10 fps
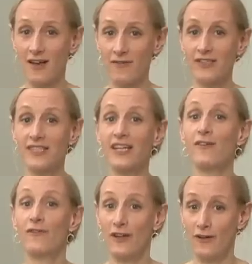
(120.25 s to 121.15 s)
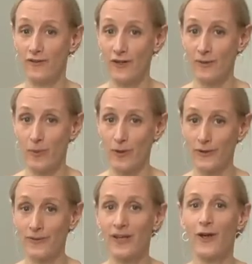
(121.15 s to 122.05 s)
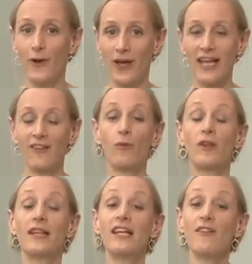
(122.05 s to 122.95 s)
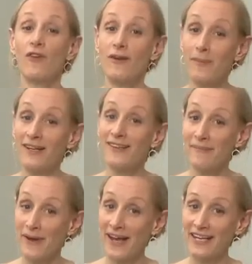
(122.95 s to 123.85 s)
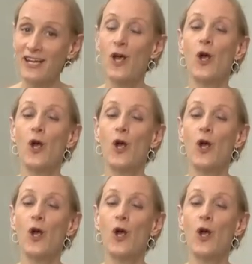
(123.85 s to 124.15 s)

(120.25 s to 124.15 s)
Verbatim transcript: obviously very, very important. Okay, so with these fundamentals in mind,